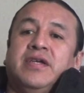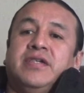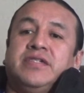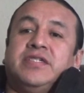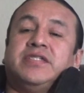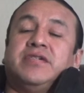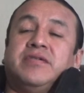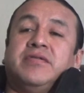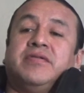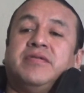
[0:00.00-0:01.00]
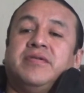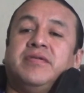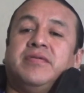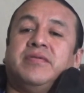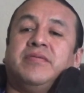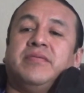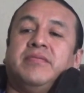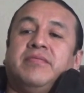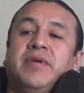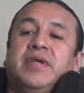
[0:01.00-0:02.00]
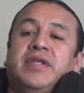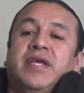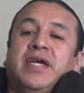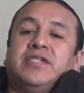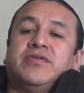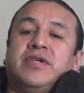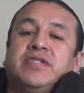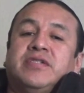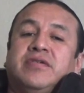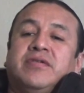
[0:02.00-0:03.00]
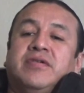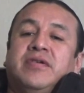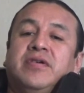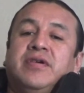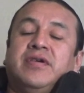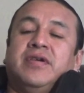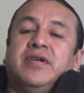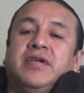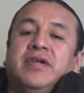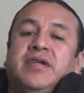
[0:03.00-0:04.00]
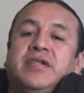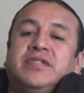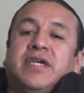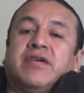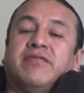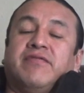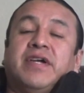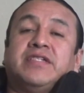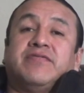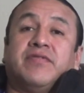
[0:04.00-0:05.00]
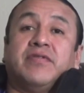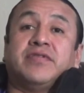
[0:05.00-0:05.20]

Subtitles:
she still made that choice to sacrifice for her